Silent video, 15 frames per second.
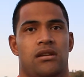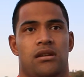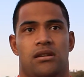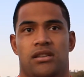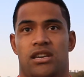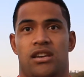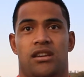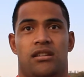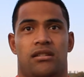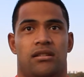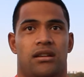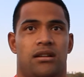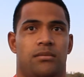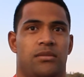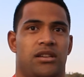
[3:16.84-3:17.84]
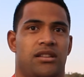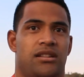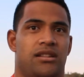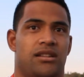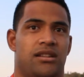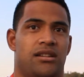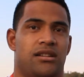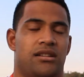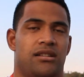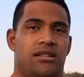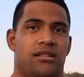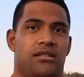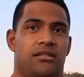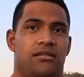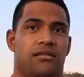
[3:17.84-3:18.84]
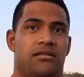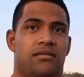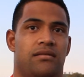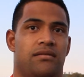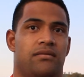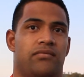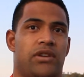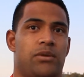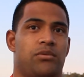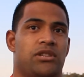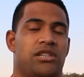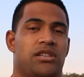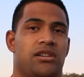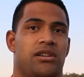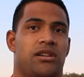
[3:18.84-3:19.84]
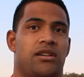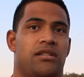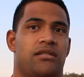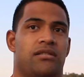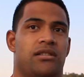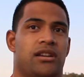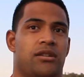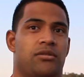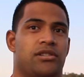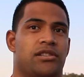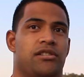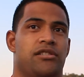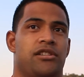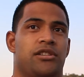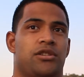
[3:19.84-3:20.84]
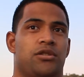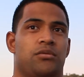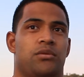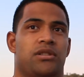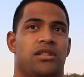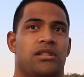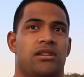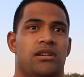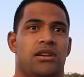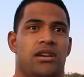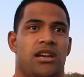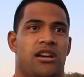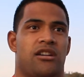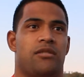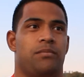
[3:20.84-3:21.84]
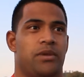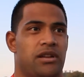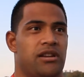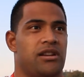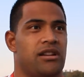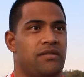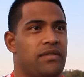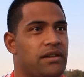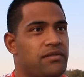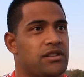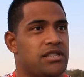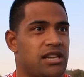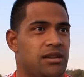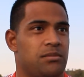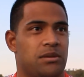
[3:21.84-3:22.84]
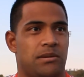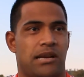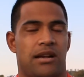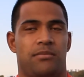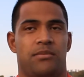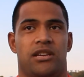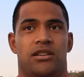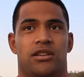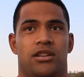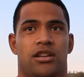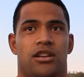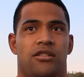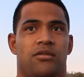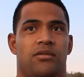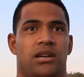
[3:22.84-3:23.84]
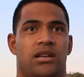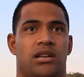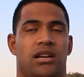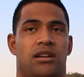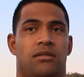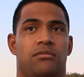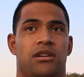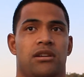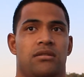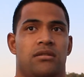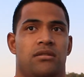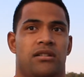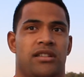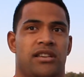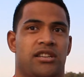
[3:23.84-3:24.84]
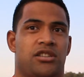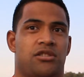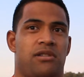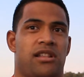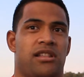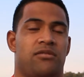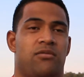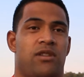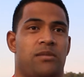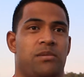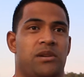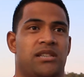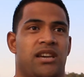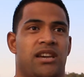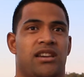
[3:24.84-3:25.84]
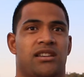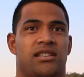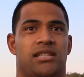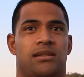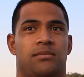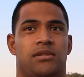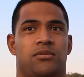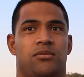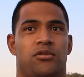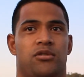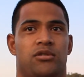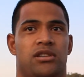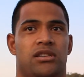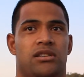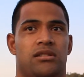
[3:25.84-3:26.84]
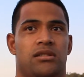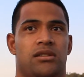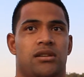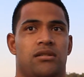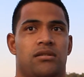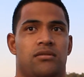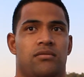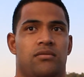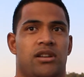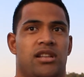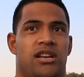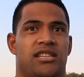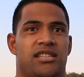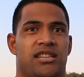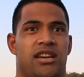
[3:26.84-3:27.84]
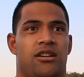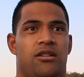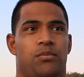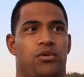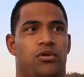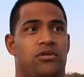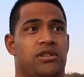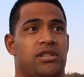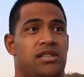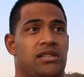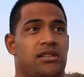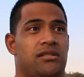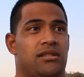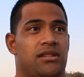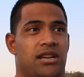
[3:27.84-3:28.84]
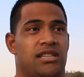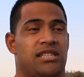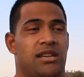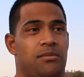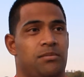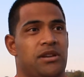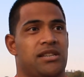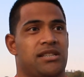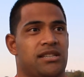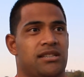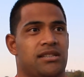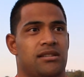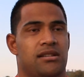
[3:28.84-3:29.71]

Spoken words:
Yeah, I mean, and that was the thing I was alluding to with how competitive every team's becoming, you know. And I think Australian rugby taking a step towards realising how important set piece is.